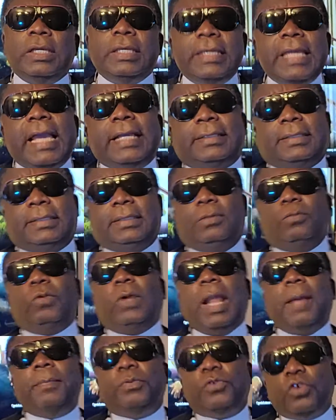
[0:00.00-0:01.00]
Yes,
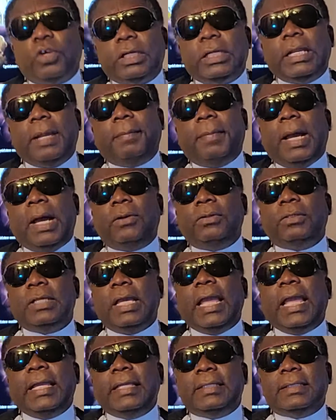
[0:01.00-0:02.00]
what I'm talking about
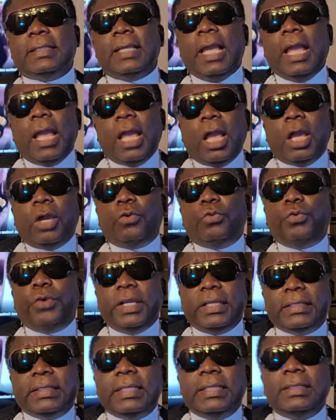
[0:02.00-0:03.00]
is
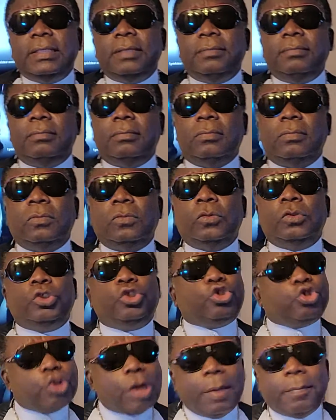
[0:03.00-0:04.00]
racism,
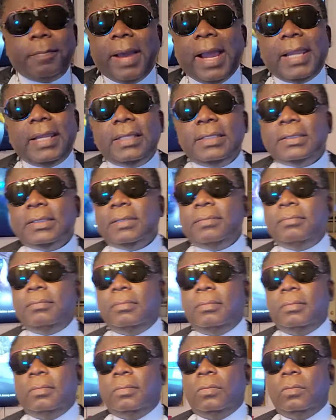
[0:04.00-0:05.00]
tribalism,
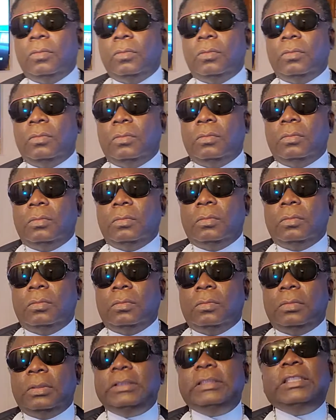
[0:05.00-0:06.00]

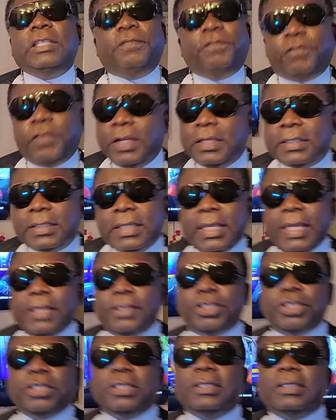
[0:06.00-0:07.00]

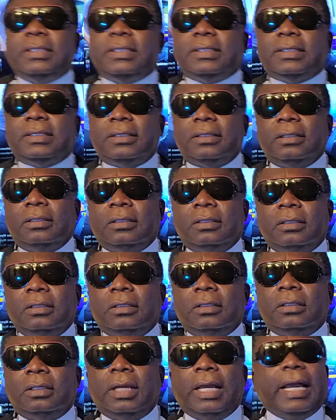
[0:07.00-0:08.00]
differentiations.
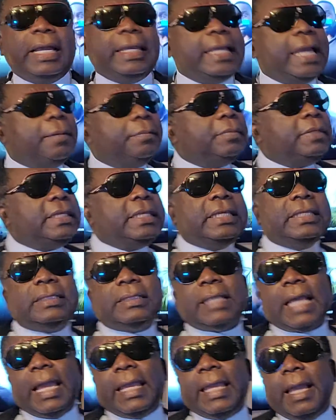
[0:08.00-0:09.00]
I am
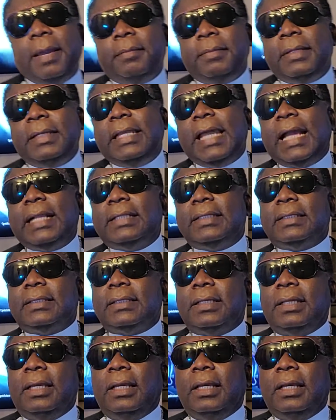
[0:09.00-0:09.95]
this, I am that.